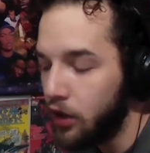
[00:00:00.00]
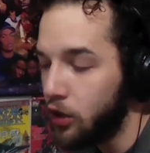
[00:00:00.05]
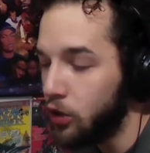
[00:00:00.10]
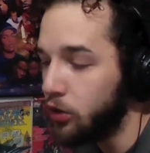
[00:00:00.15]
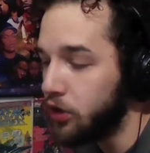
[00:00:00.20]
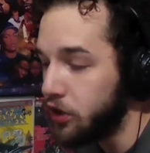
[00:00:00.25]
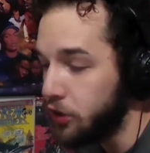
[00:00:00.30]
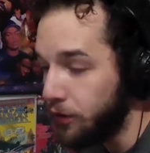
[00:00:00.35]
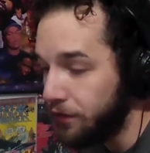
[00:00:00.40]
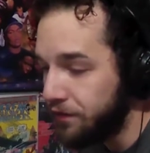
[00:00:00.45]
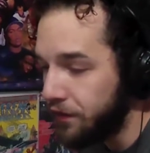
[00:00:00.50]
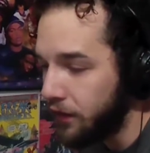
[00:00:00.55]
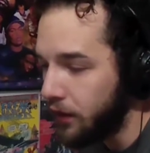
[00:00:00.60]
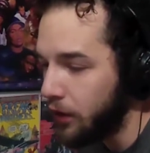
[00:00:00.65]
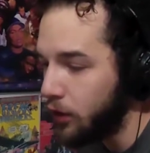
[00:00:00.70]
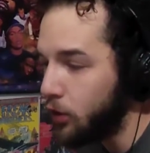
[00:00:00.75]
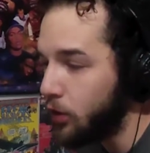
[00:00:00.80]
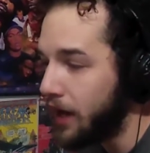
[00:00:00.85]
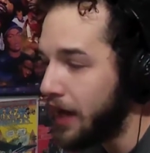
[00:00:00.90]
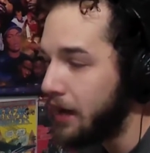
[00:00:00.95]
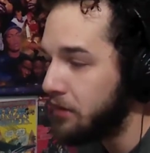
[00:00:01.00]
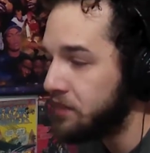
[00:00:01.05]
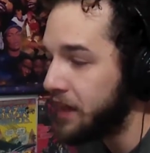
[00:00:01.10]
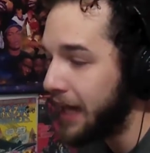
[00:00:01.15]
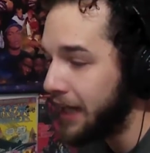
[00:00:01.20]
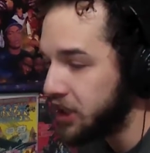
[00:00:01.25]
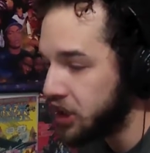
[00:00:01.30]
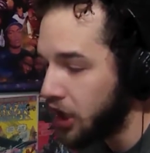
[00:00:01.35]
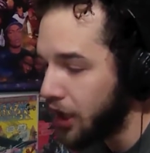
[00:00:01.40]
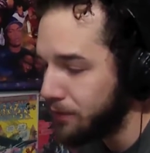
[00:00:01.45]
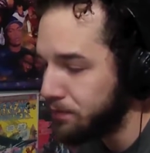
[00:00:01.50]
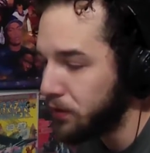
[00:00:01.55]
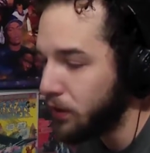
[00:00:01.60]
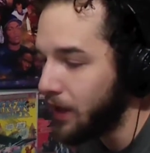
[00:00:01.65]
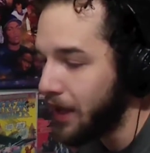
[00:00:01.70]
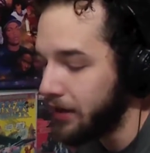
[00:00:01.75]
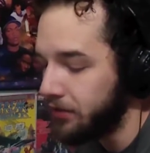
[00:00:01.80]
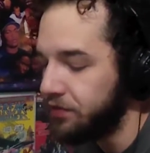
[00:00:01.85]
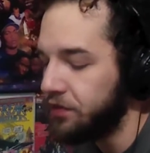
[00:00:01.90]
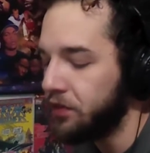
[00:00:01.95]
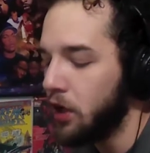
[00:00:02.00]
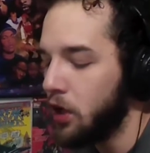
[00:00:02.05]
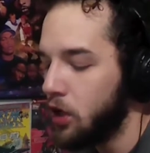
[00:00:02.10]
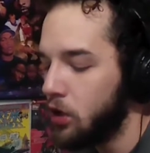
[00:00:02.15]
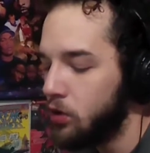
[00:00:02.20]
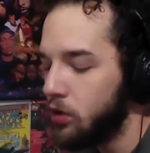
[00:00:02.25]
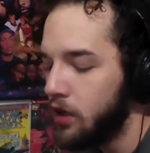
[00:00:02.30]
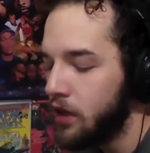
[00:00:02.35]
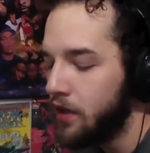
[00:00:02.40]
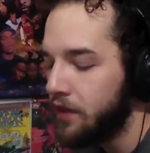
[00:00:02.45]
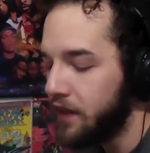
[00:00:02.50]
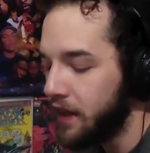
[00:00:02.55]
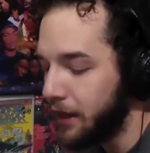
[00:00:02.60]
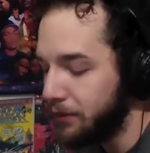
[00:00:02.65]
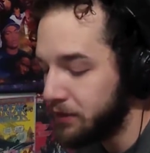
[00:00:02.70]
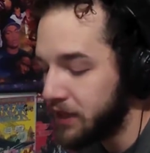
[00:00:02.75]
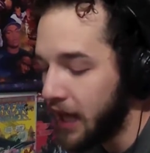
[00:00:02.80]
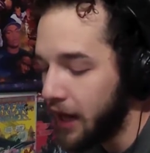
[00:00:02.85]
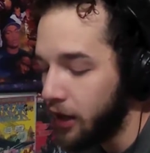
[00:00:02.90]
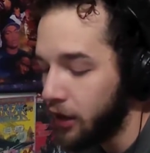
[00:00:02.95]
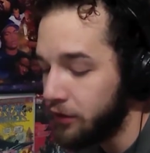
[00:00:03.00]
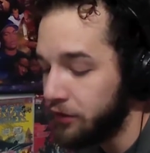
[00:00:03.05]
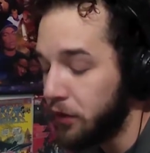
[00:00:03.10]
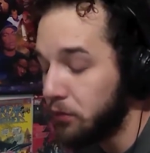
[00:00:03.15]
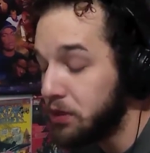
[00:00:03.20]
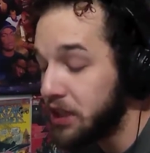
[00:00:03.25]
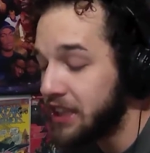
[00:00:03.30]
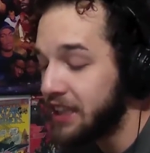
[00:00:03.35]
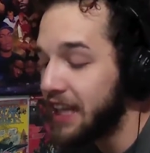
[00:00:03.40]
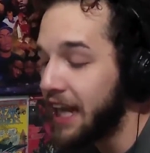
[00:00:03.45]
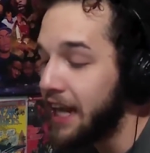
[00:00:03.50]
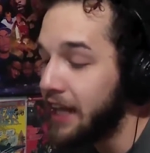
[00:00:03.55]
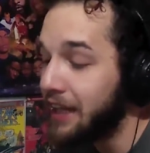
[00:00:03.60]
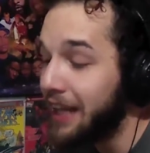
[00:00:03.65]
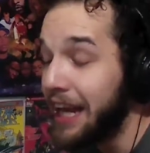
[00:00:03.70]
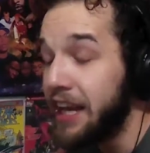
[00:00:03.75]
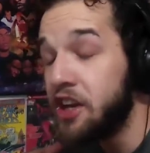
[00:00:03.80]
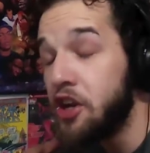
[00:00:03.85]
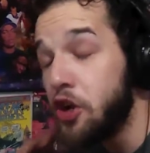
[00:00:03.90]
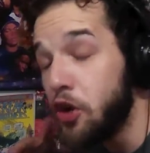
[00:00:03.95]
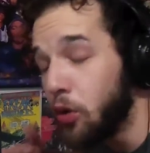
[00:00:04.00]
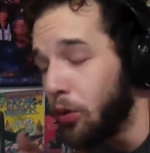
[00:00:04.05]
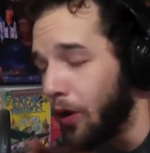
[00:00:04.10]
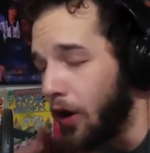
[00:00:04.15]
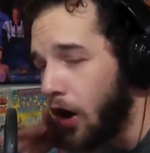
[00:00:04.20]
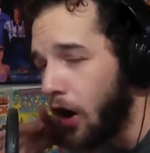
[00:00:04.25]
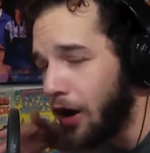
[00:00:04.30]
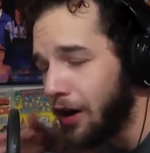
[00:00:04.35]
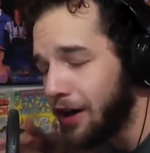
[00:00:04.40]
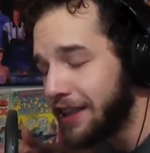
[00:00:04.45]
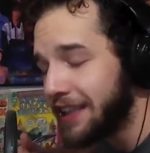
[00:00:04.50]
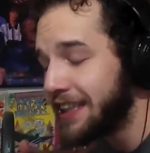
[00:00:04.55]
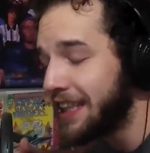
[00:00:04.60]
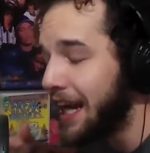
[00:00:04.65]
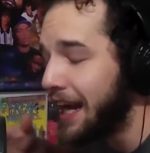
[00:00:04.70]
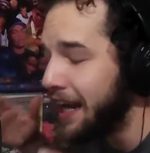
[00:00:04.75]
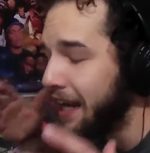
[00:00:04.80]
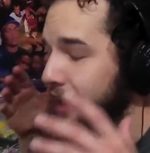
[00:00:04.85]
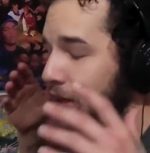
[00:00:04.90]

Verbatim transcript: who do who have that chopper like flow that I'm tired of. I'm just saying like newer artists, I